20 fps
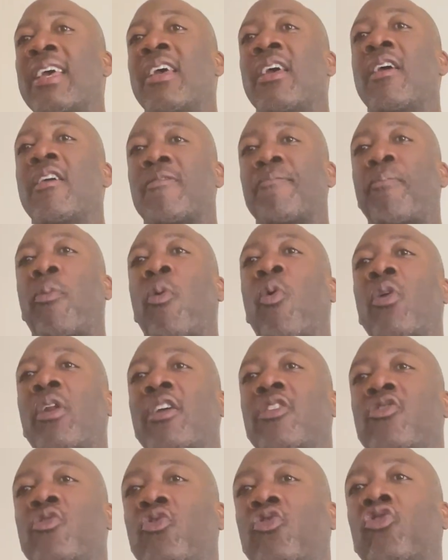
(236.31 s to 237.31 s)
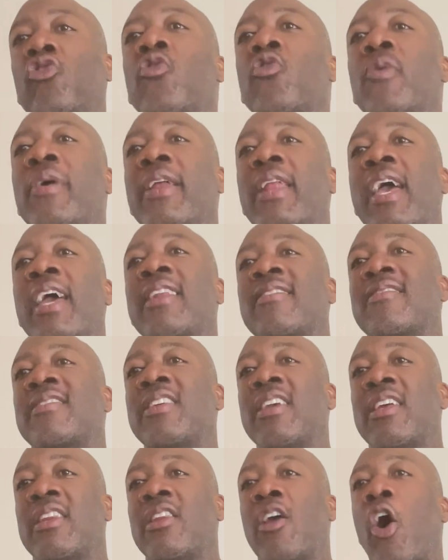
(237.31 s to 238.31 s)
is pulling you to it and it's
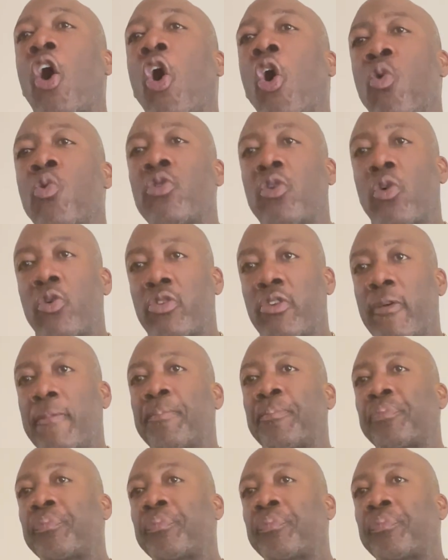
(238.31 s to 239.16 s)
getting a hold on you.